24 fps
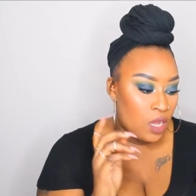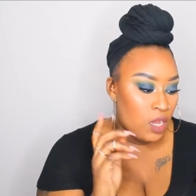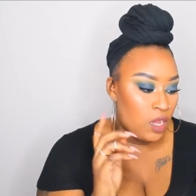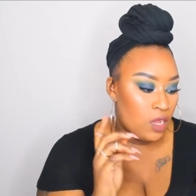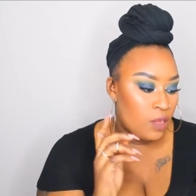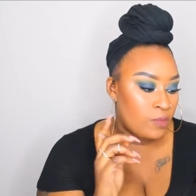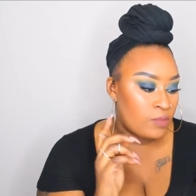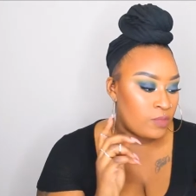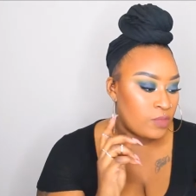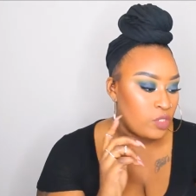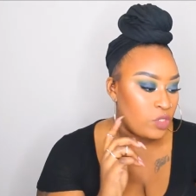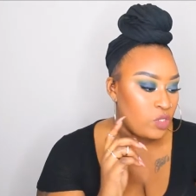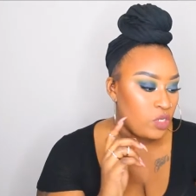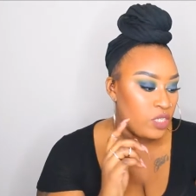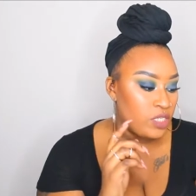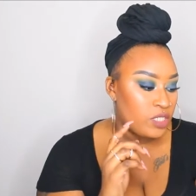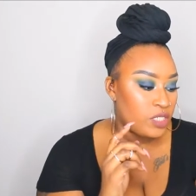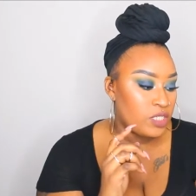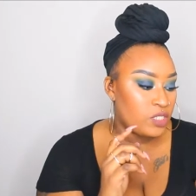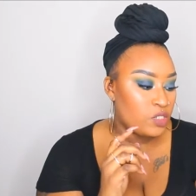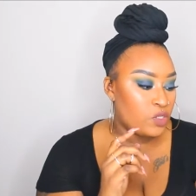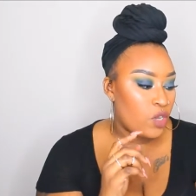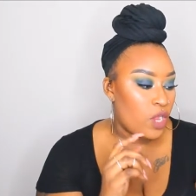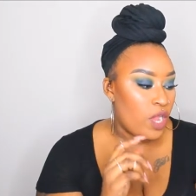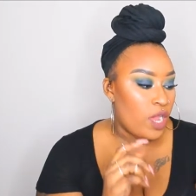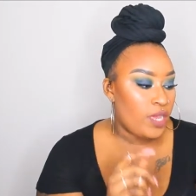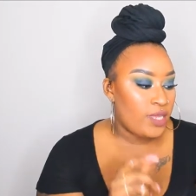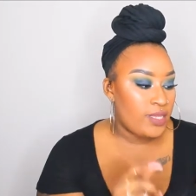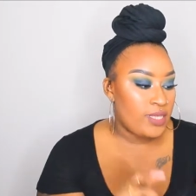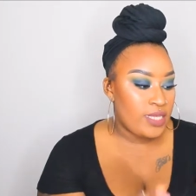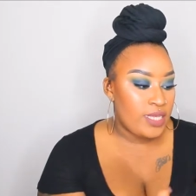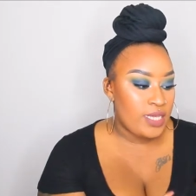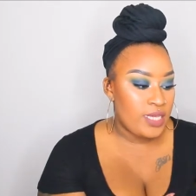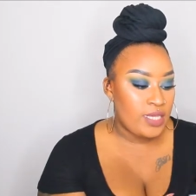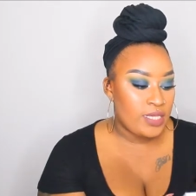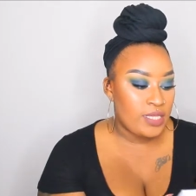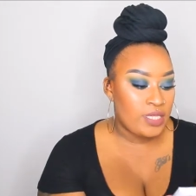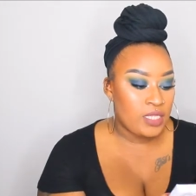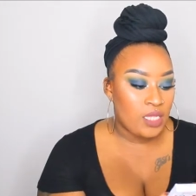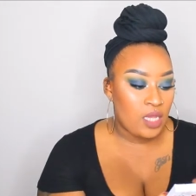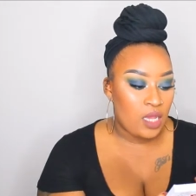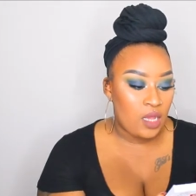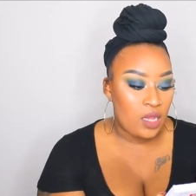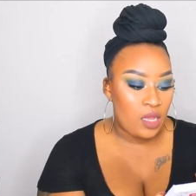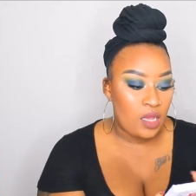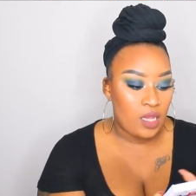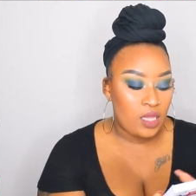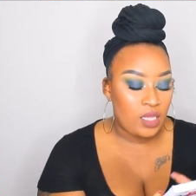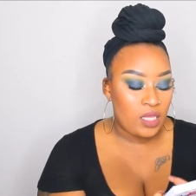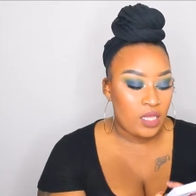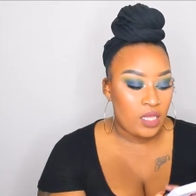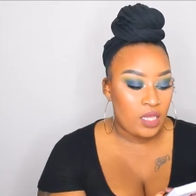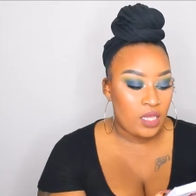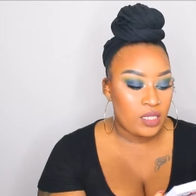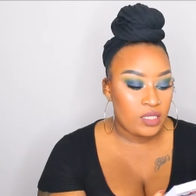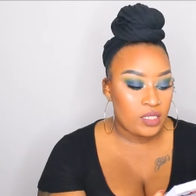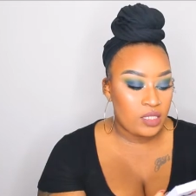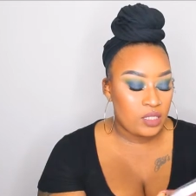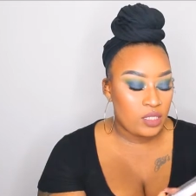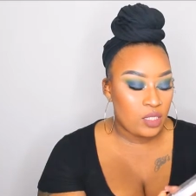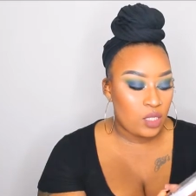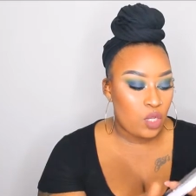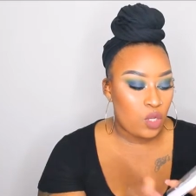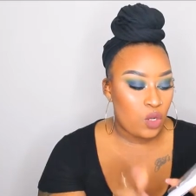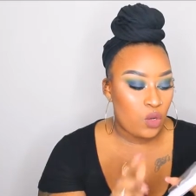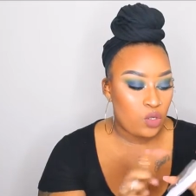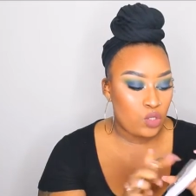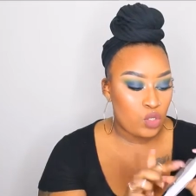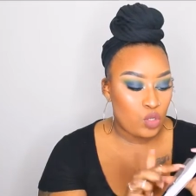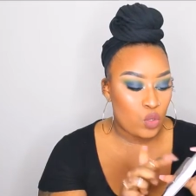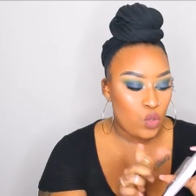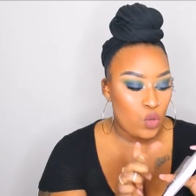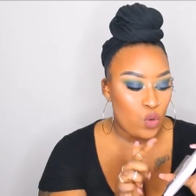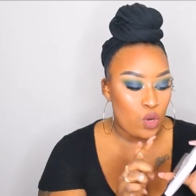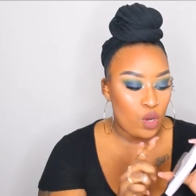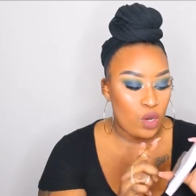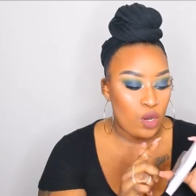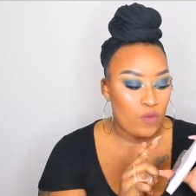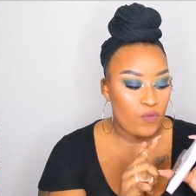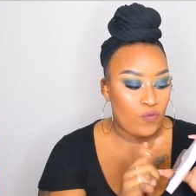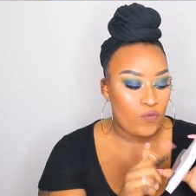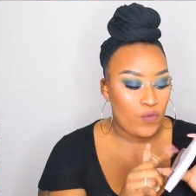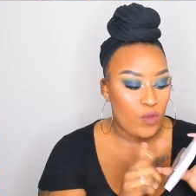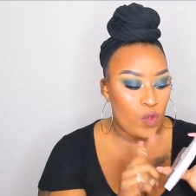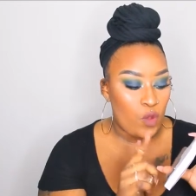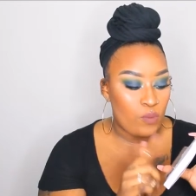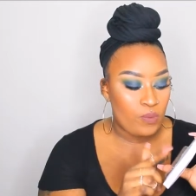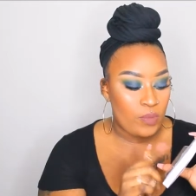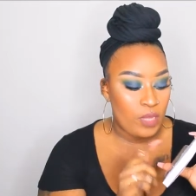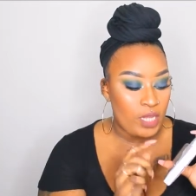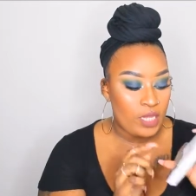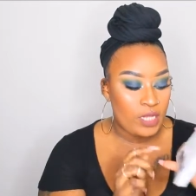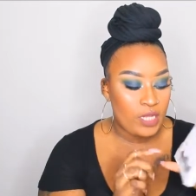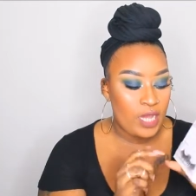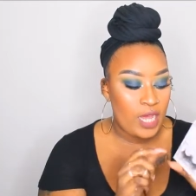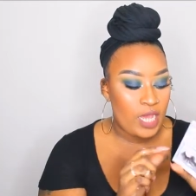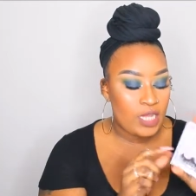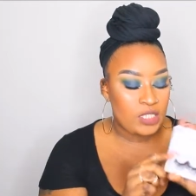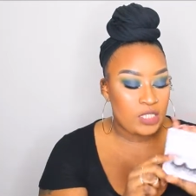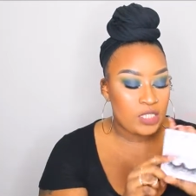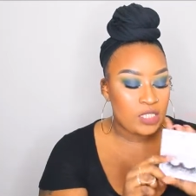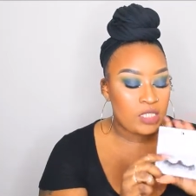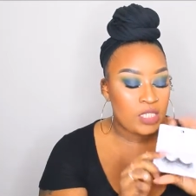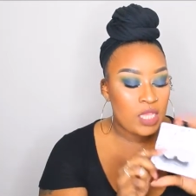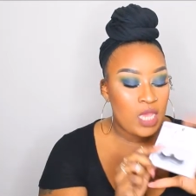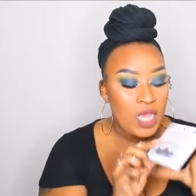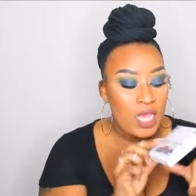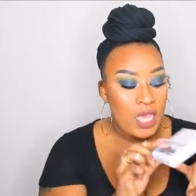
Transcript: um, you need to try these uh, Kiss Couture Faux Mink Lashes.